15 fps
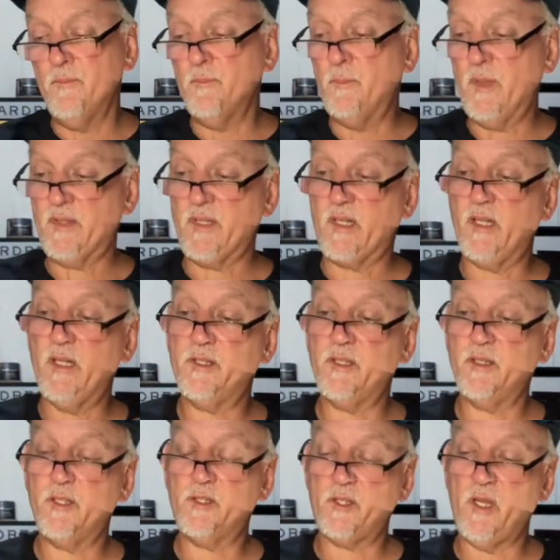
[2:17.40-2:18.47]
but to cut to
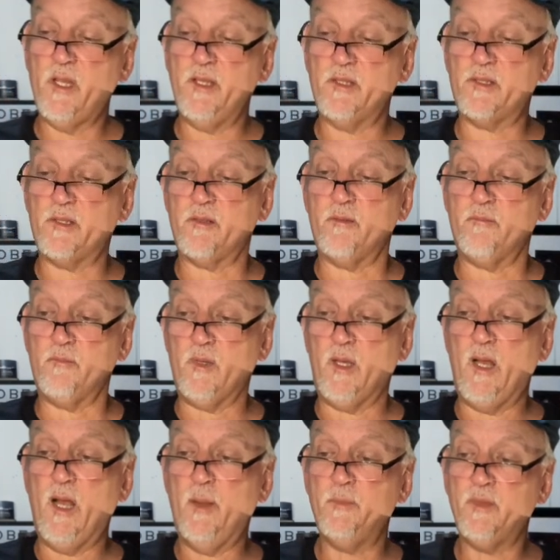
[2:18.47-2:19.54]
the chase
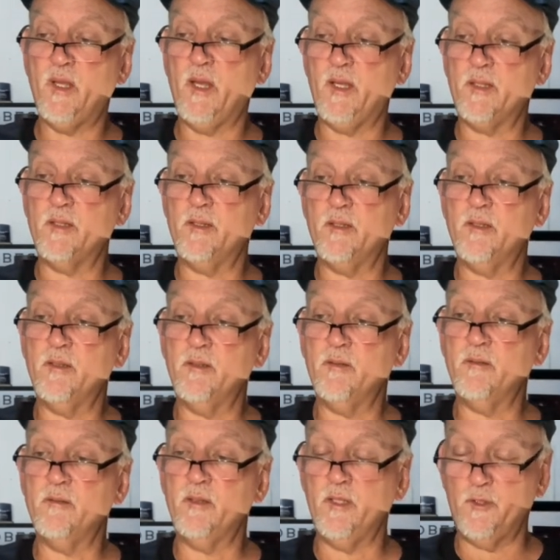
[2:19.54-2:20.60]
i'm not
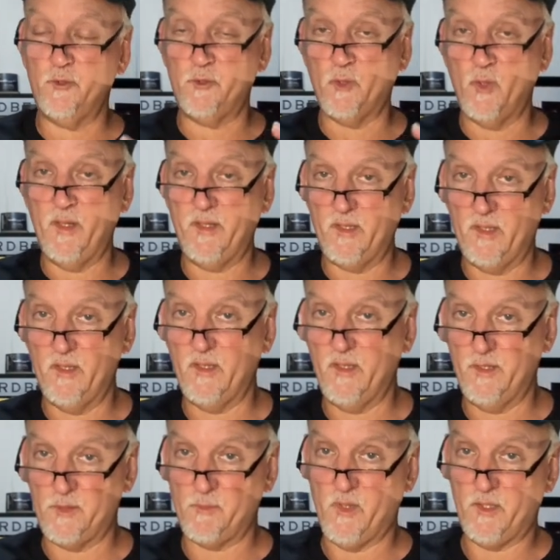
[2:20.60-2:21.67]
enjoying it
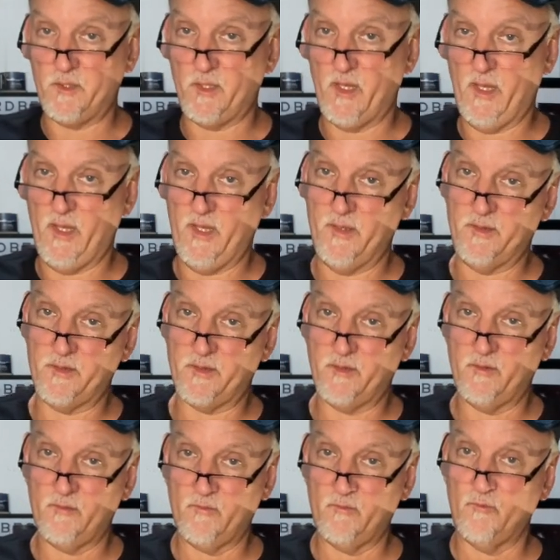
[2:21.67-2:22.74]
as much
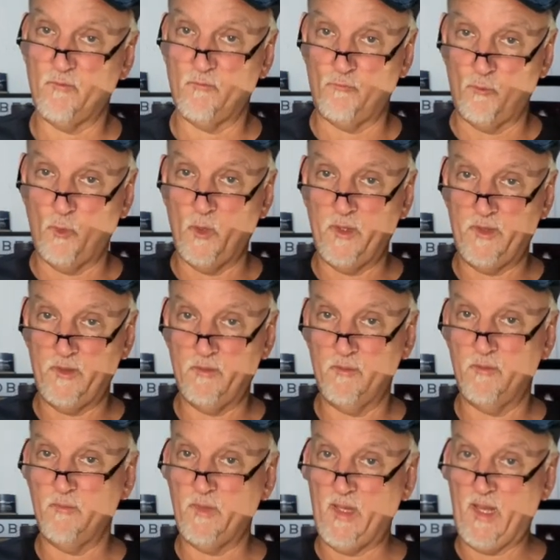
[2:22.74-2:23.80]
as roy
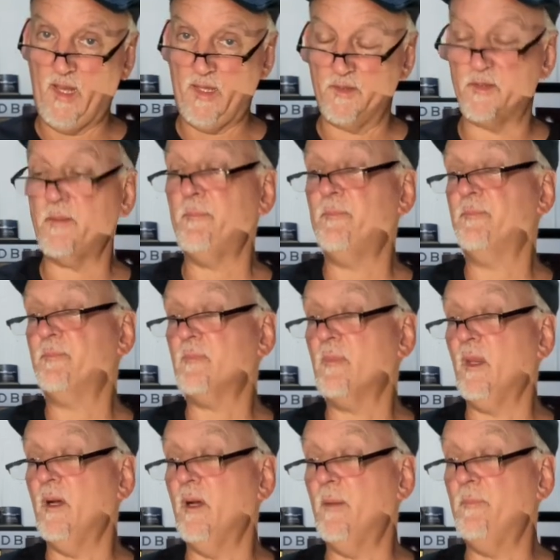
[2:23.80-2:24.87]
has
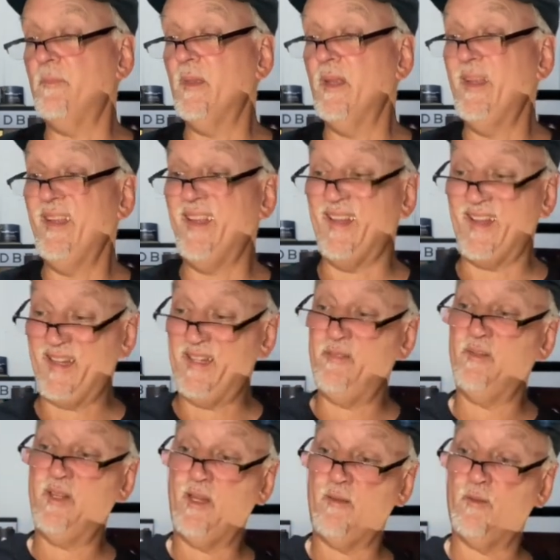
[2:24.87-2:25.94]
um, and i
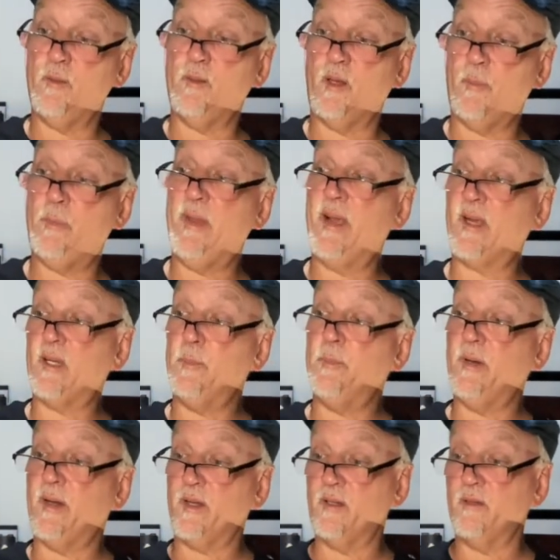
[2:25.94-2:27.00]
even have a, a, backup
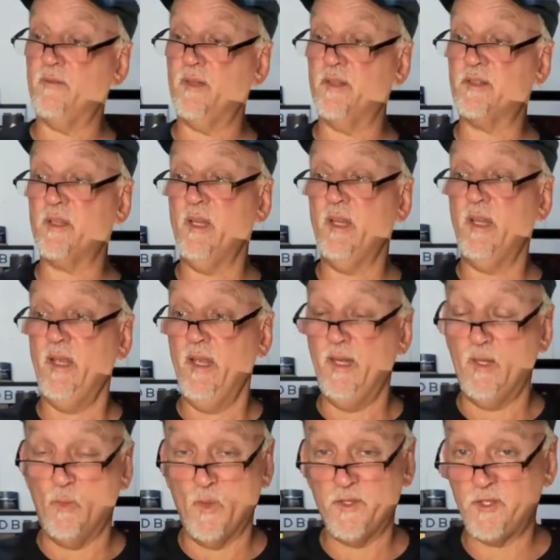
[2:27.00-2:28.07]
bottle of this and
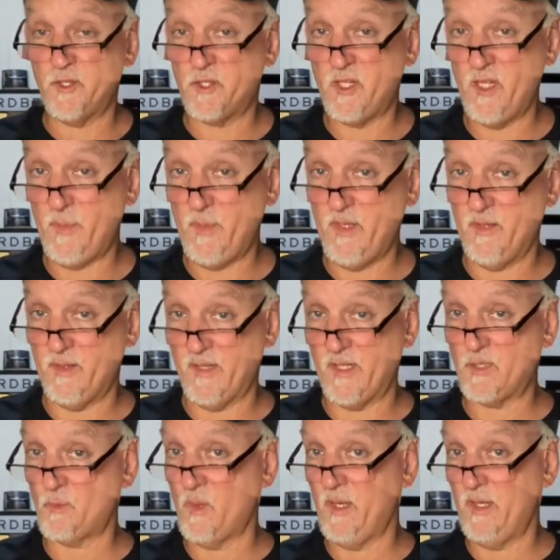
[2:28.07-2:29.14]
it wasn't cheap either
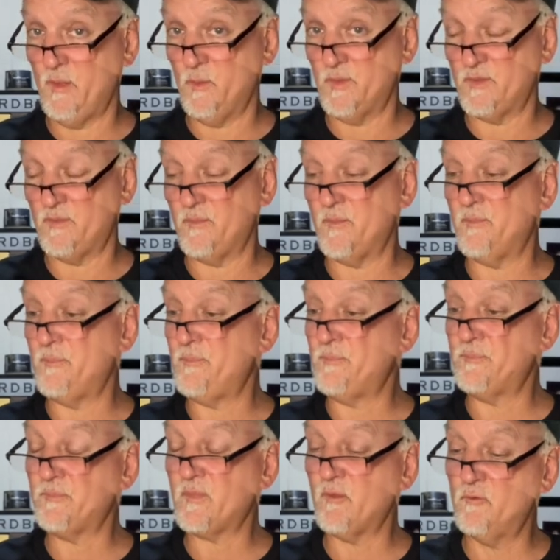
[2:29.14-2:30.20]
that's why i was
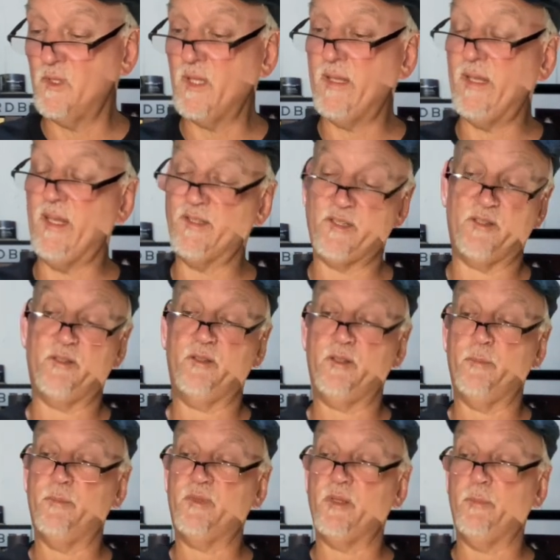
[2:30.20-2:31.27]
really hesitant
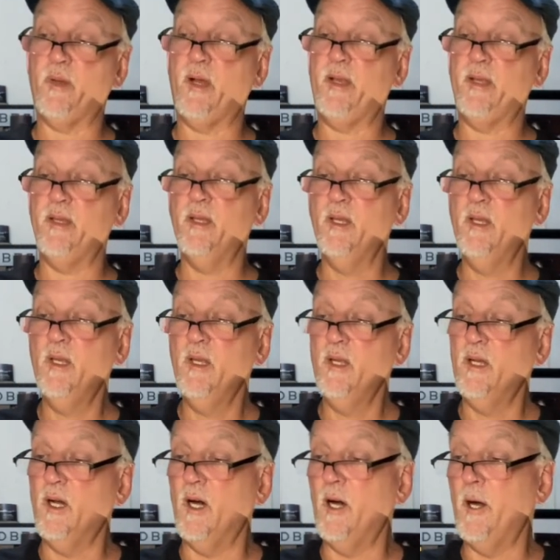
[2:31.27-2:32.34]
to, to buy it
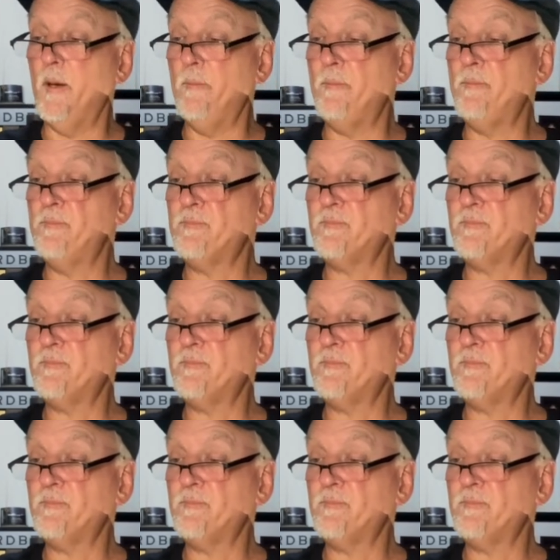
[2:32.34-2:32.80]
um,